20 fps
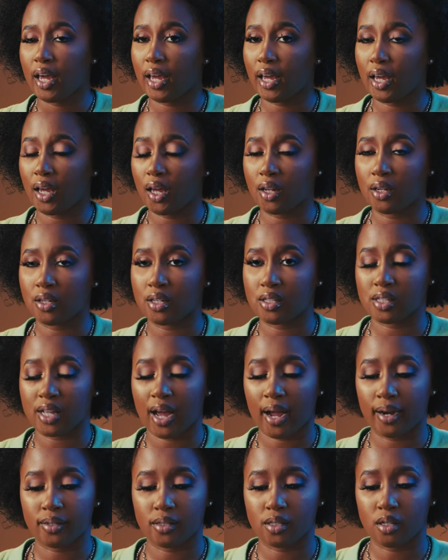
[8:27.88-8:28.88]
and
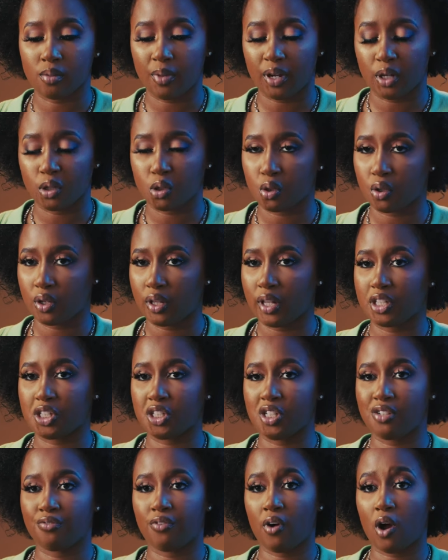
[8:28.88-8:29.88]
decided to make sure that
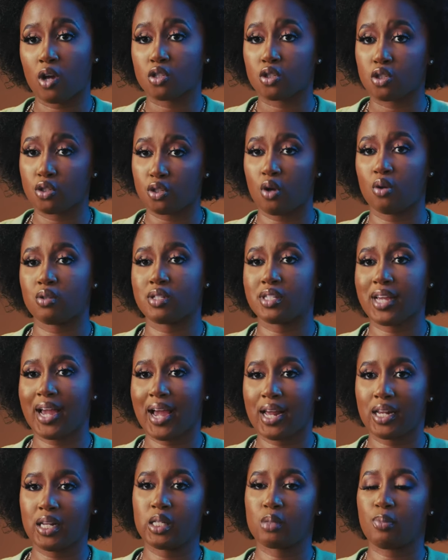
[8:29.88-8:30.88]
she fostered those
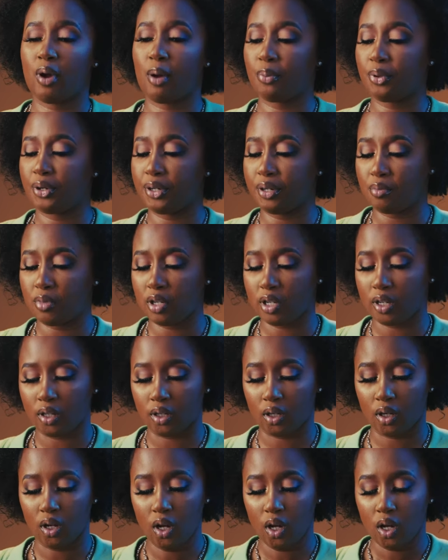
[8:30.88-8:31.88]
talents by putting me
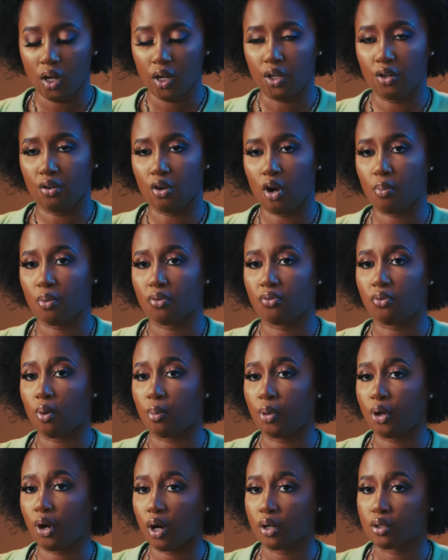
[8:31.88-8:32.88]
in, you know,
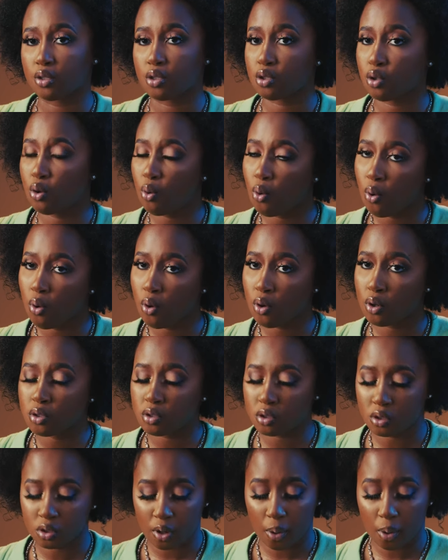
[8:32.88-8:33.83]
performing arts schools.